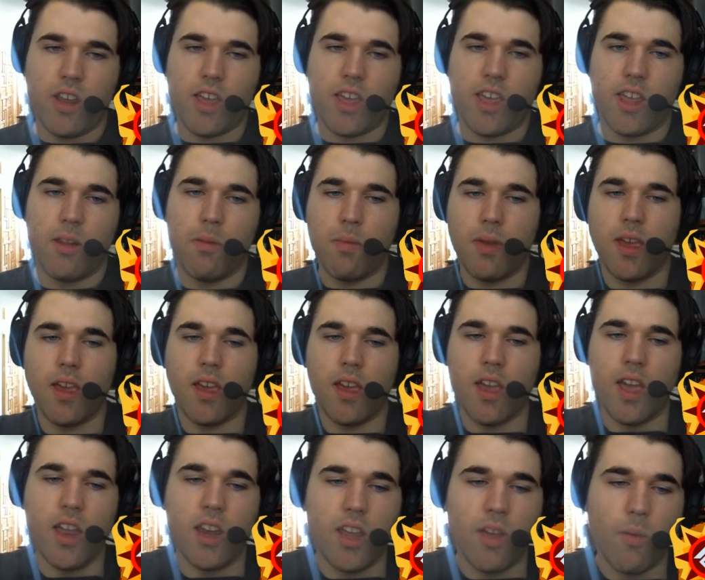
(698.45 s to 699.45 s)
it can
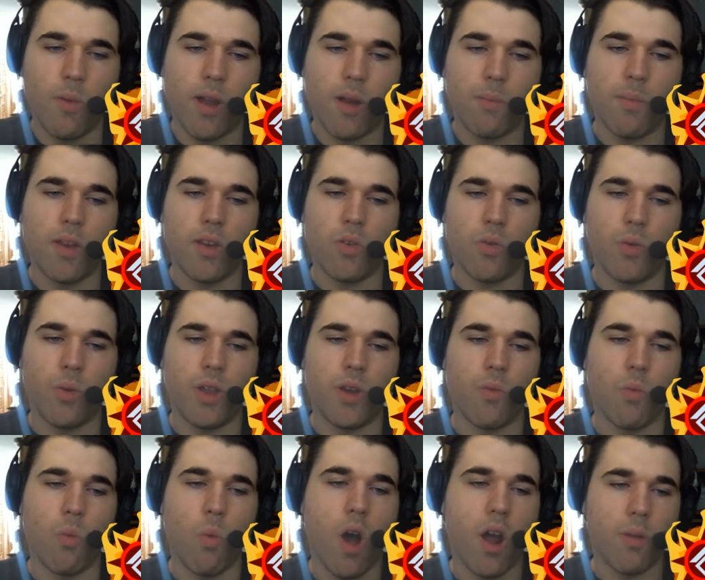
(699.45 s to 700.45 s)
be anywhere
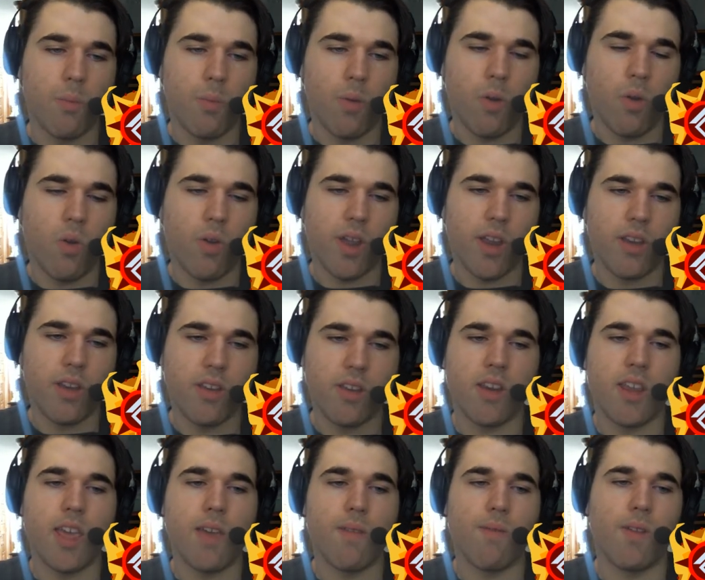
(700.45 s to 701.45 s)
between 1 point
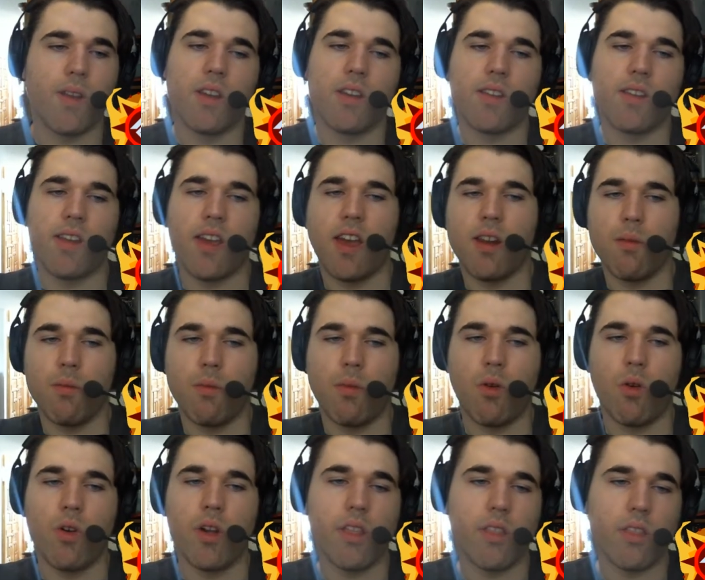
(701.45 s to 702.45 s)
and even 10
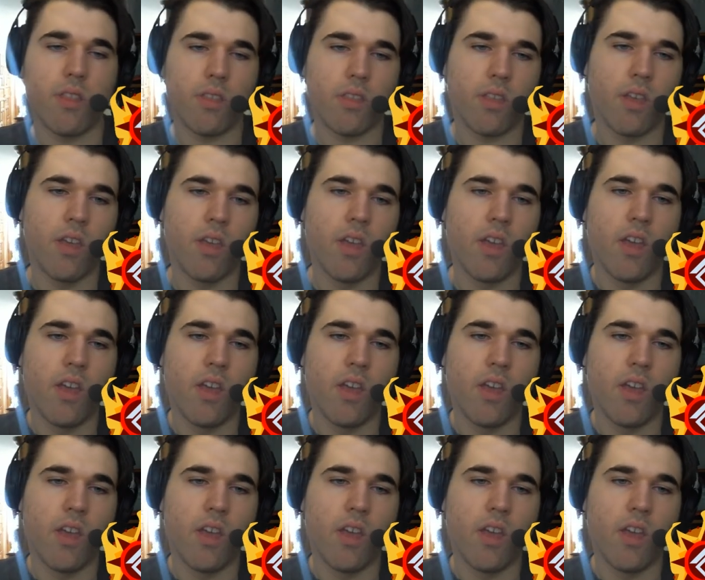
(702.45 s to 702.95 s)
points.